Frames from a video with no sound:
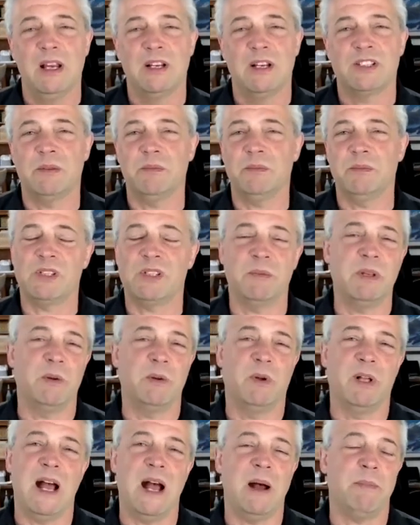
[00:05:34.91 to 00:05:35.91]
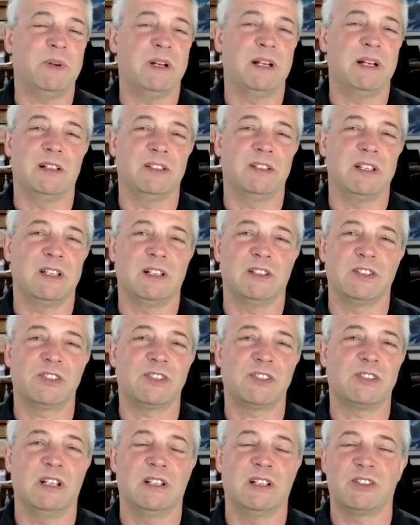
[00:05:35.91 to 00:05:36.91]
Something will happen,
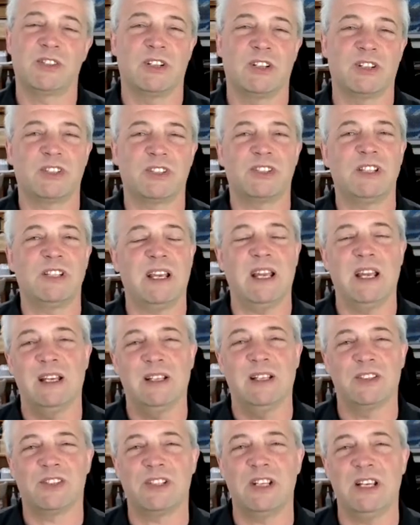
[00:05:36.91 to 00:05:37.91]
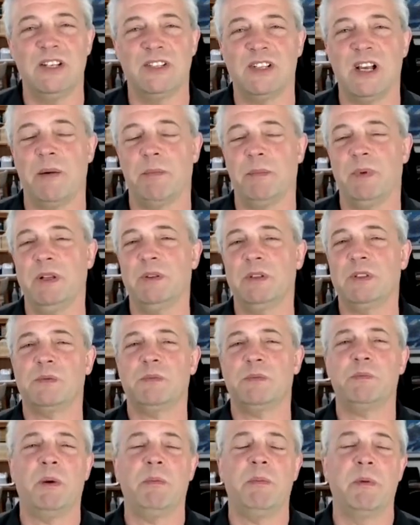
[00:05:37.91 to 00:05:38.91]
it'll start sticking and seize up, and
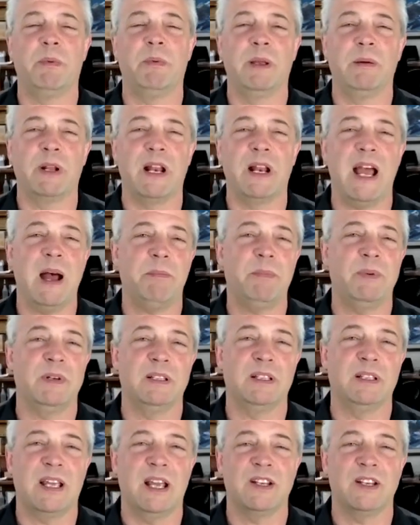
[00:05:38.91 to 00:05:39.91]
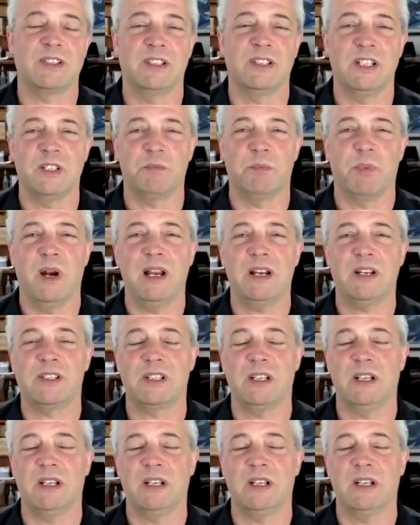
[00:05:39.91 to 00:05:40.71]
that's probably what happened in the case of these brakes.